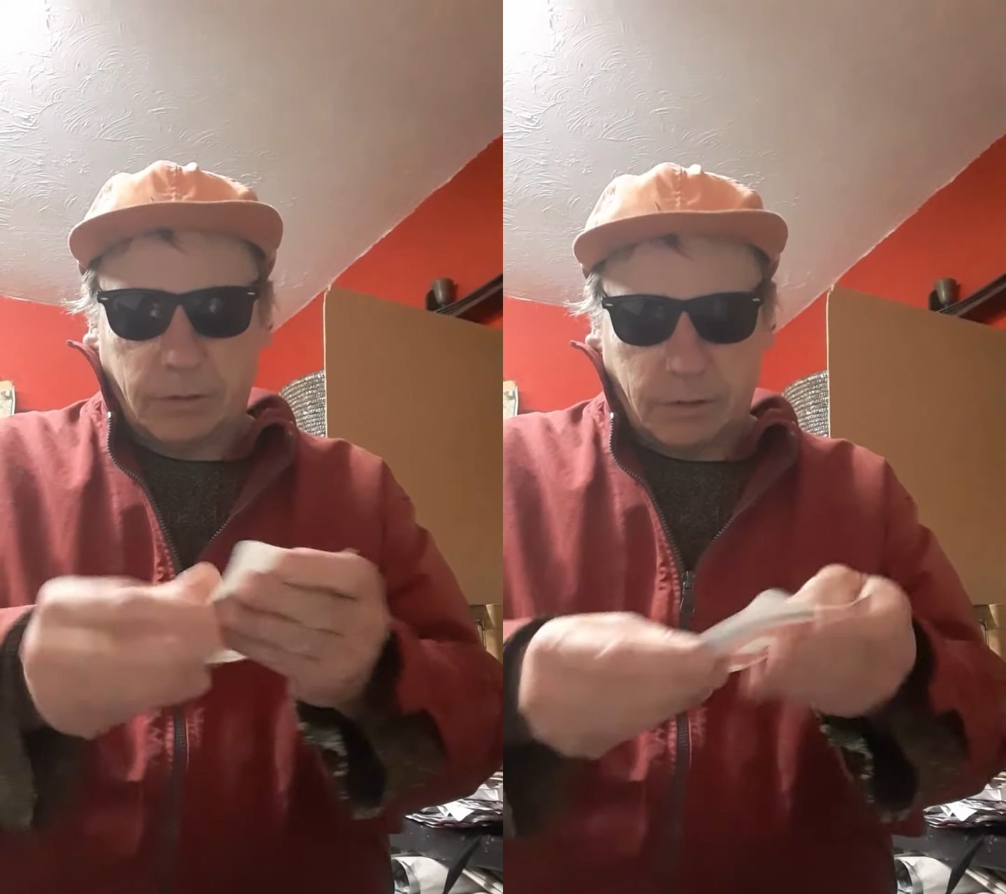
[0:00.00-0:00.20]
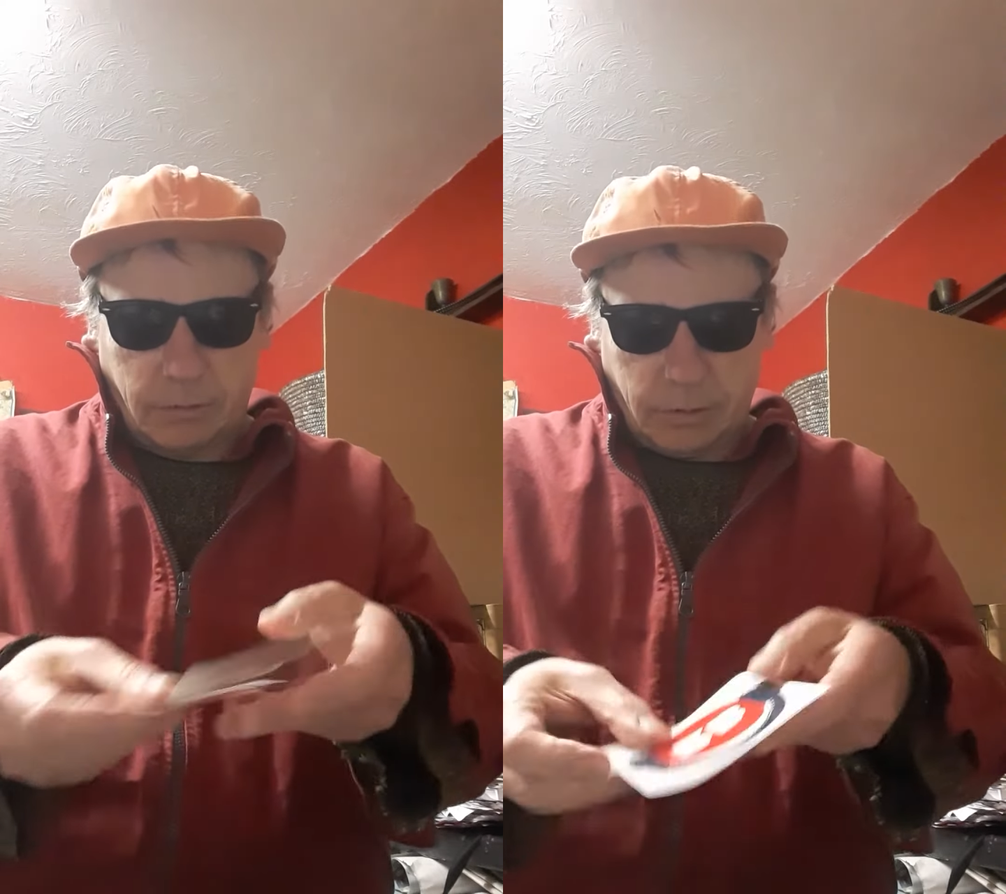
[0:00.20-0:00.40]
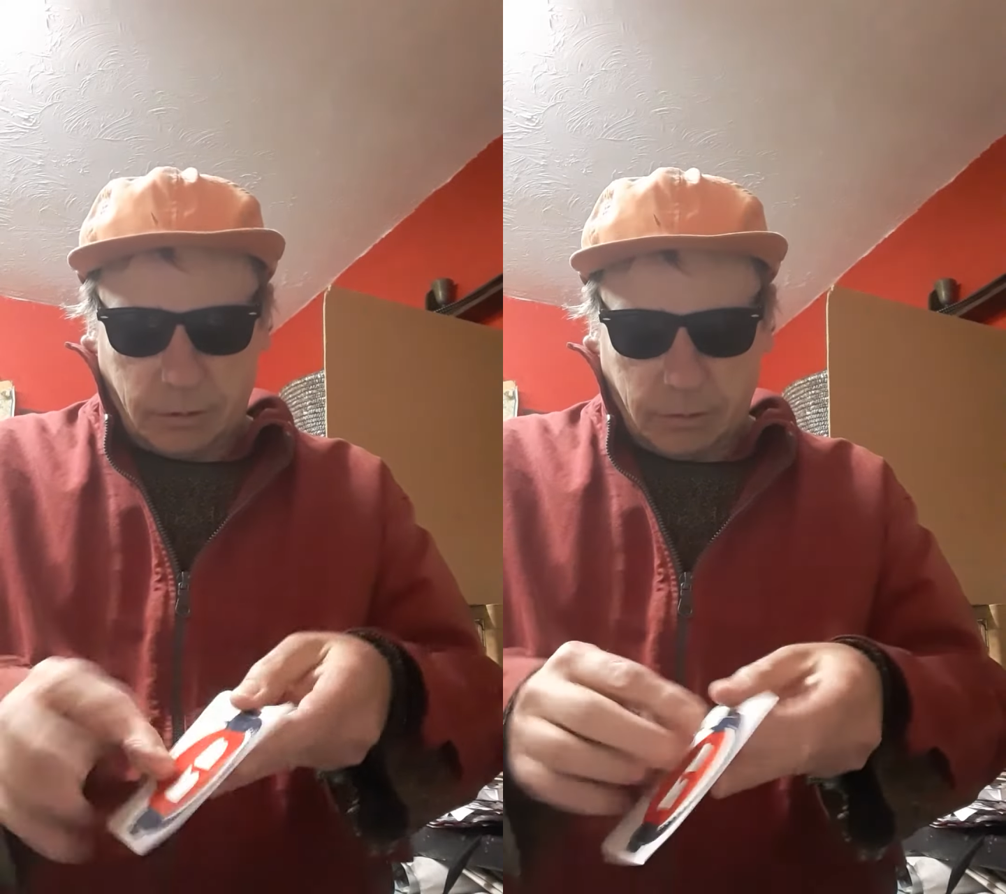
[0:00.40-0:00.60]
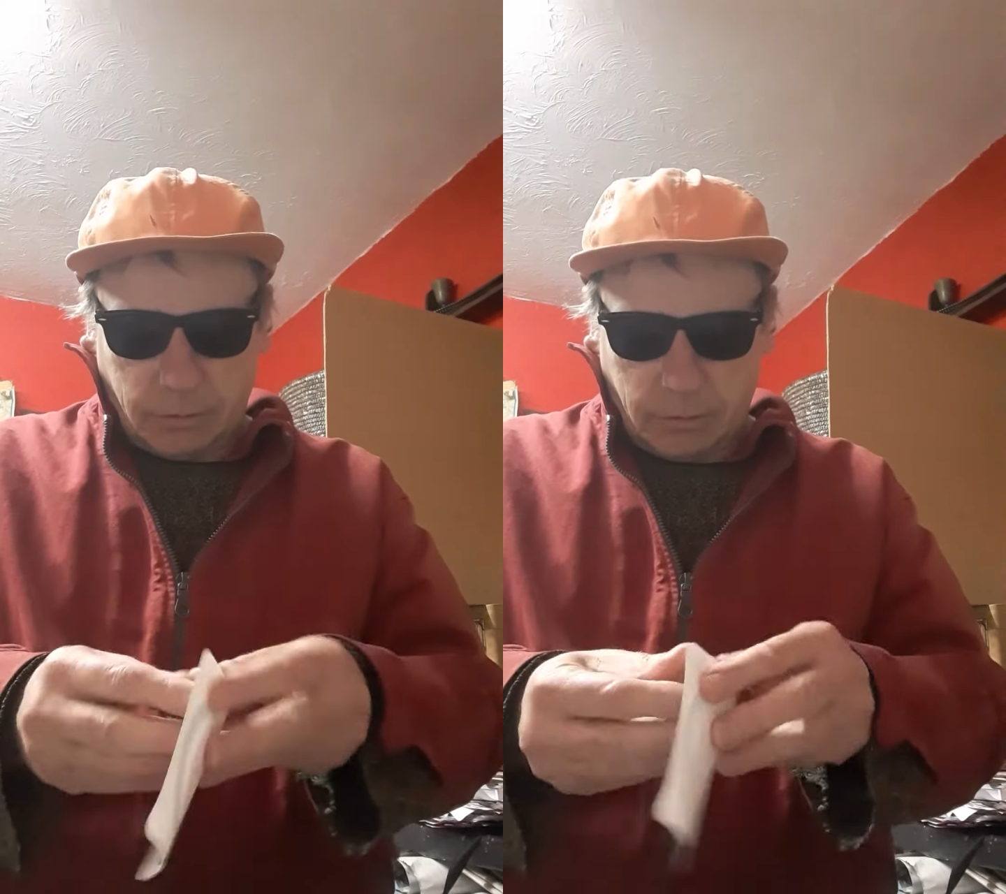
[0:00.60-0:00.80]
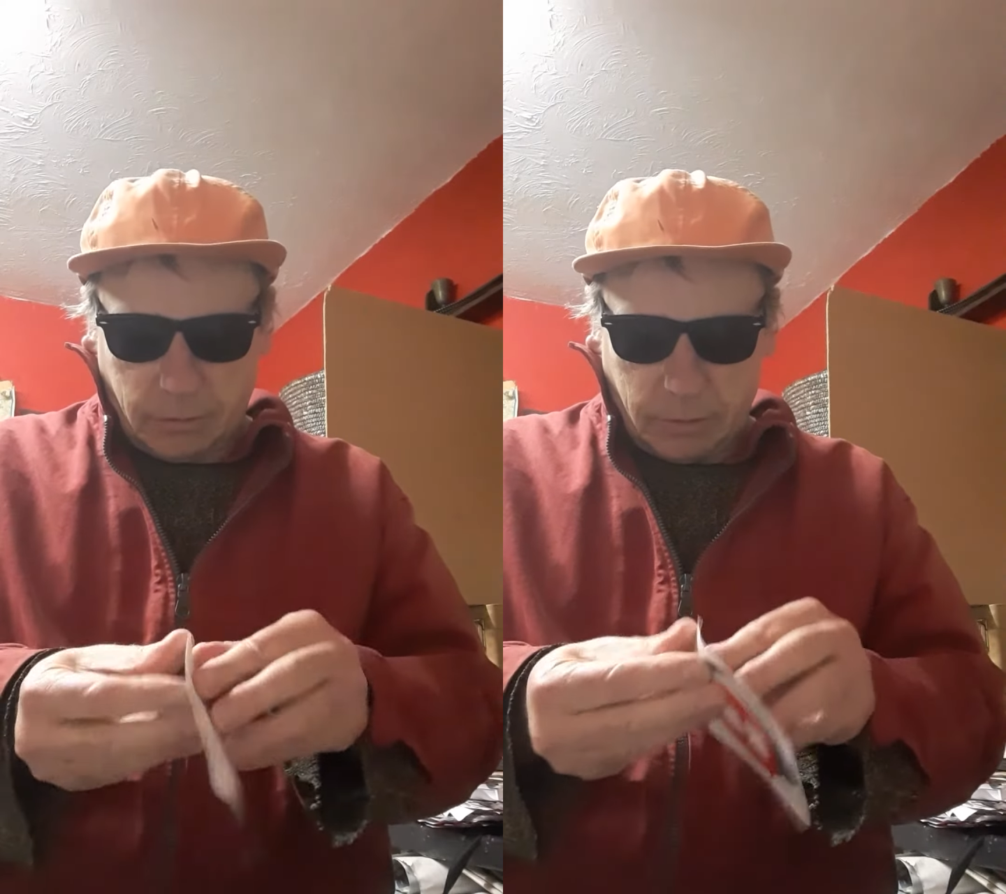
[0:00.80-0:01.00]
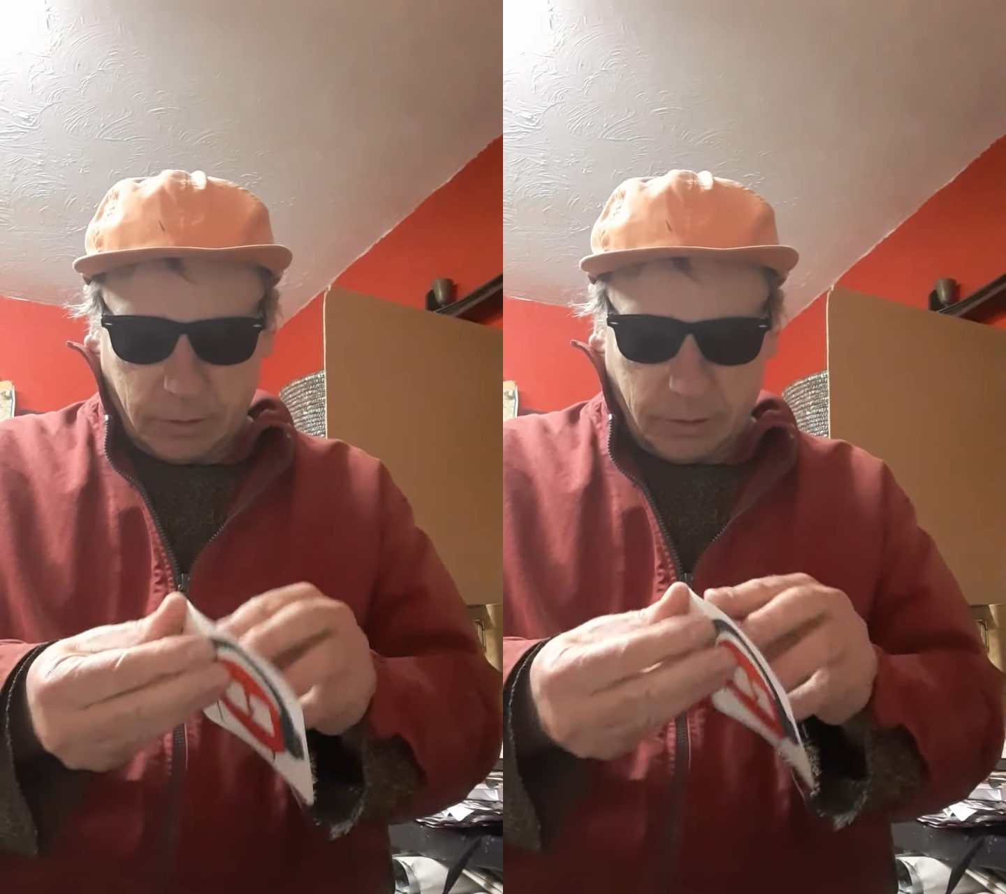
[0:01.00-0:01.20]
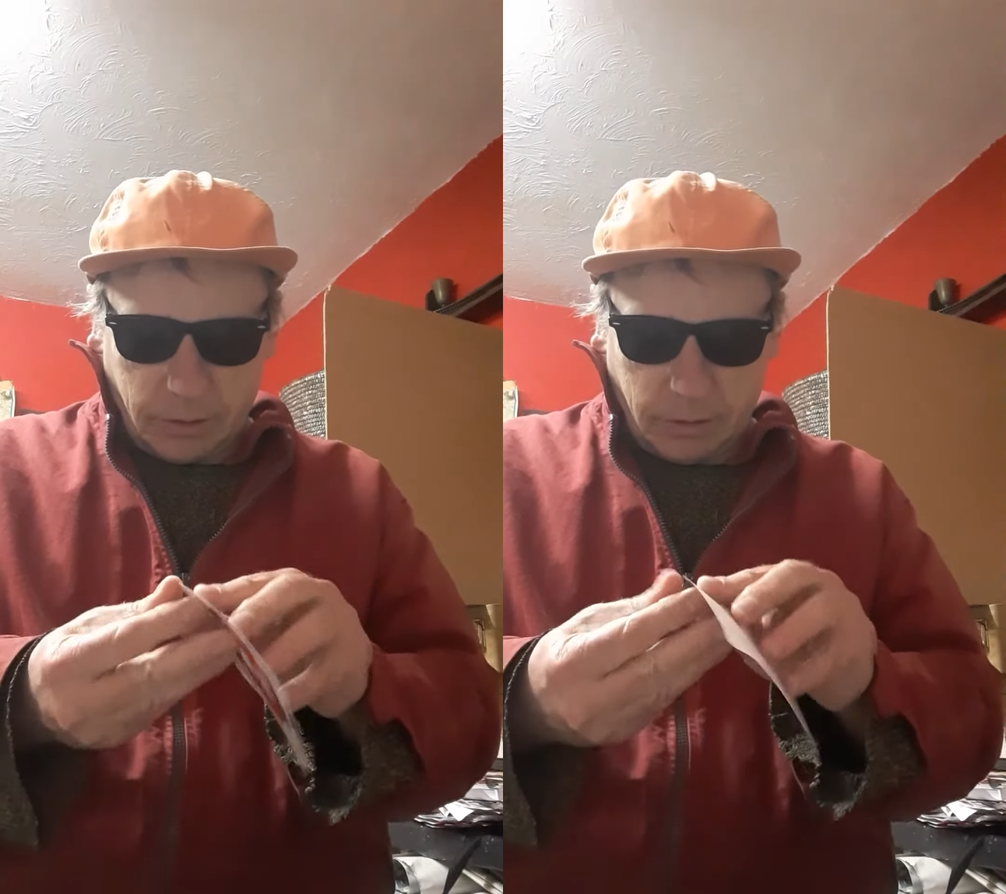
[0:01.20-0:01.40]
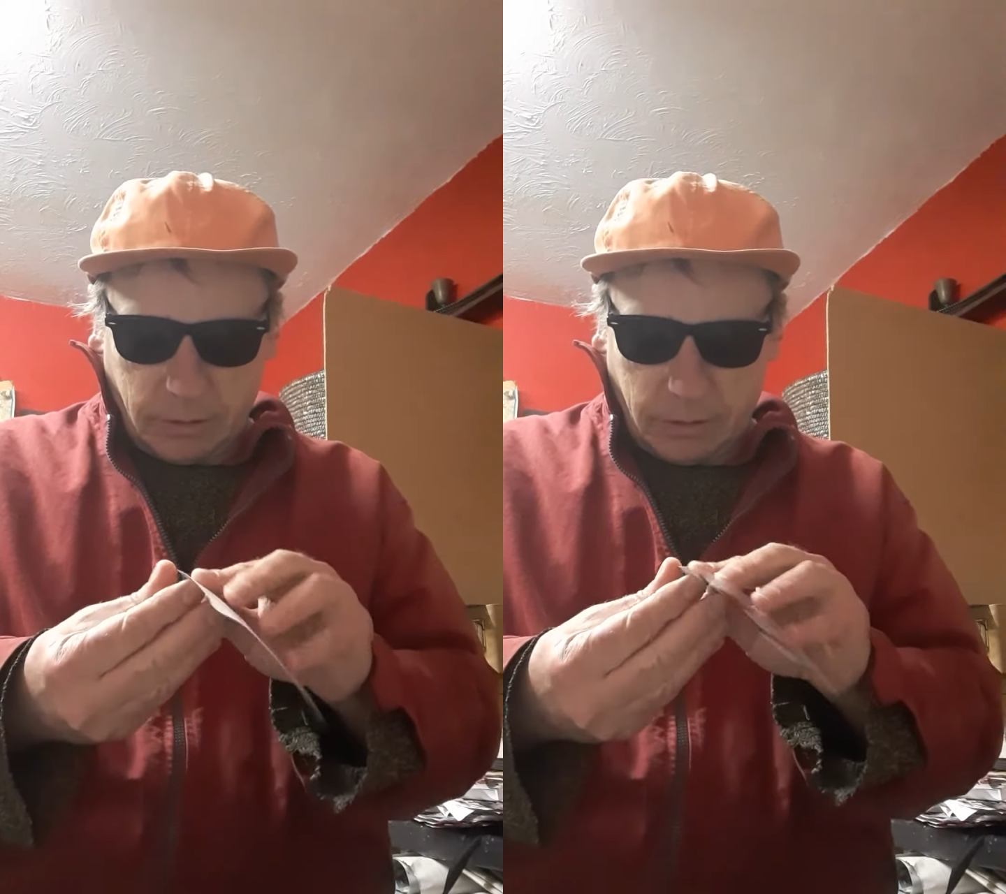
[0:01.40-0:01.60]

I don't know. Is it?